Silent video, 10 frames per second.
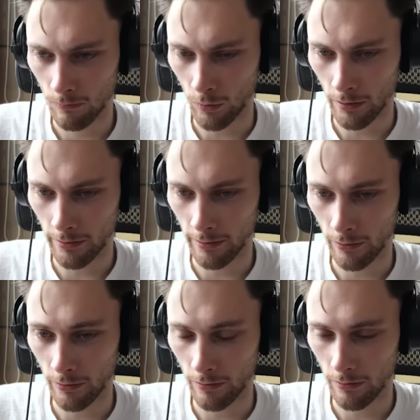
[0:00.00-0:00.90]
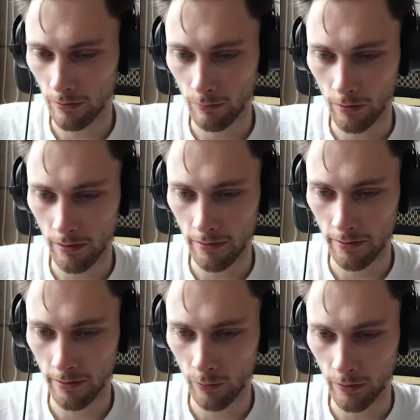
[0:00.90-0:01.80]
was the was
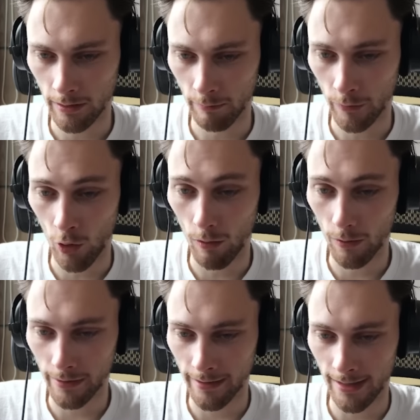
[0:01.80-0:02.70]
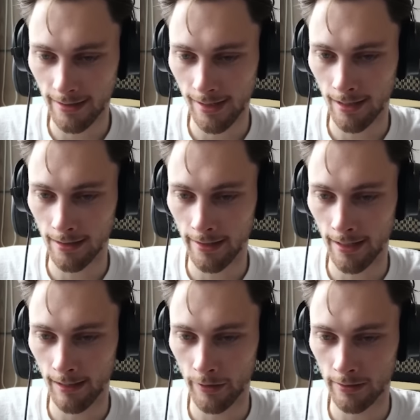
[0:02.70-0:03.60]
Sweden, but no one went that south.
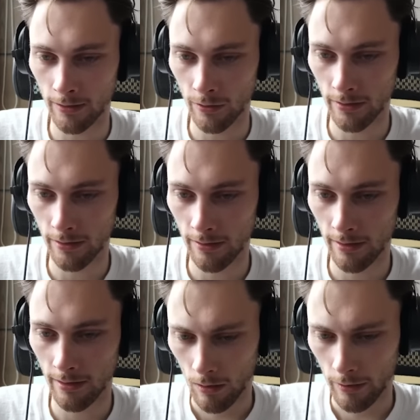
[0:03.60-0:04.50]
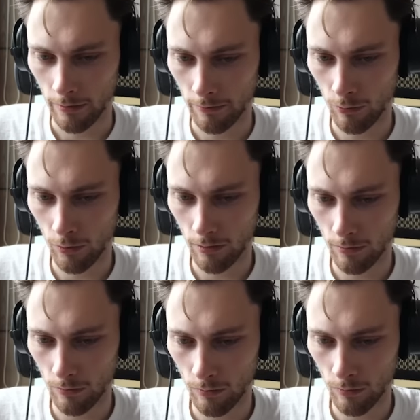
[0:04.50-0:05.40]
Yeah, that makes no sense. Round four
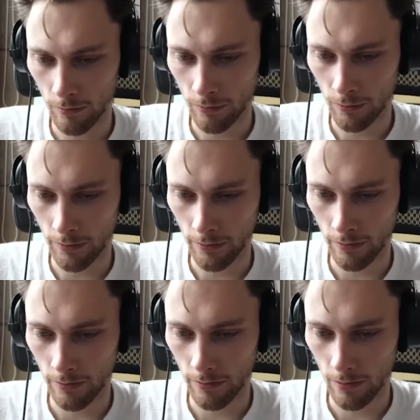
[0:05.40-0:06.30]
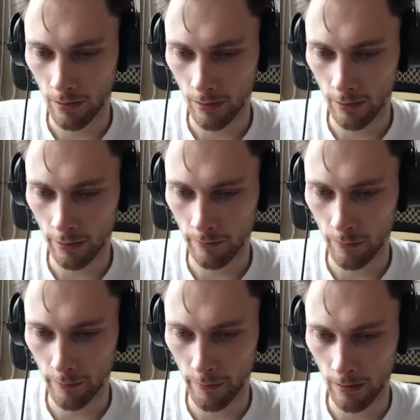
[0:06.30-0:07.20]
was just Hungary
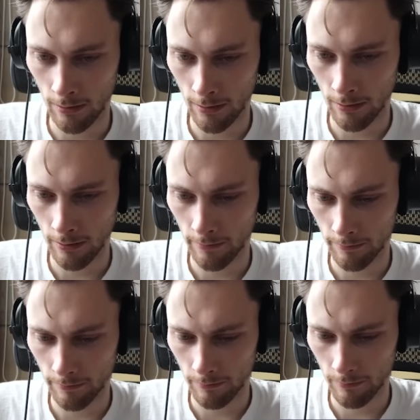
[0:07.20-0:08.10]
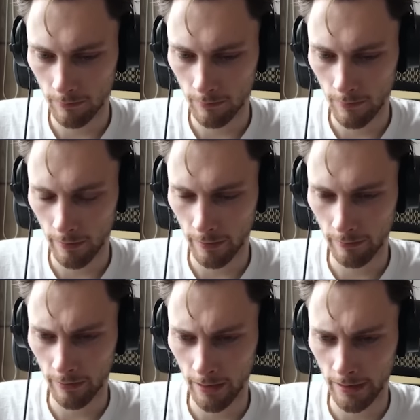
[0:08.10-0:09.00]
with a bollard. Round
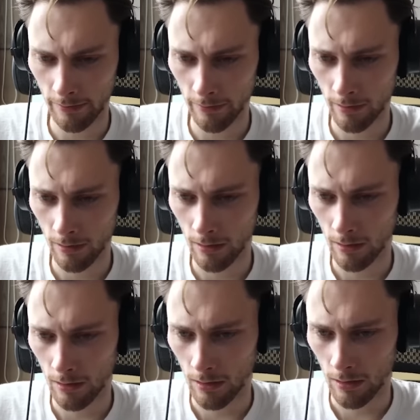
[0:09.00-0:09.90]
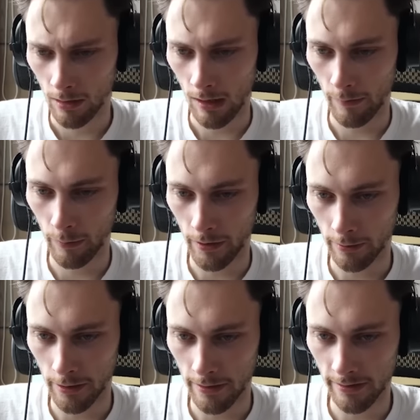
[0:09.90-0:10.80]
five. How many people got
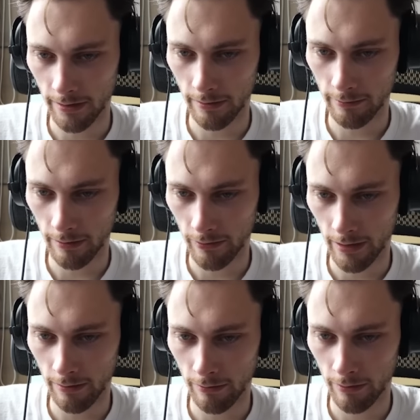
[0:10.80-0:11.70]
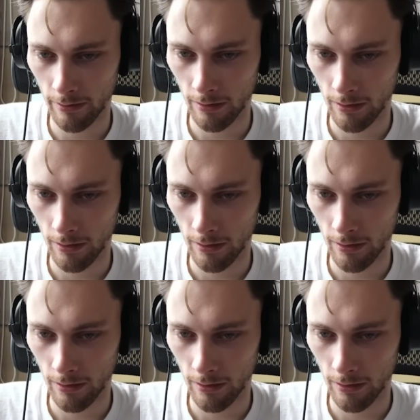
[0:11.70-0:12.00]
the right city in round five?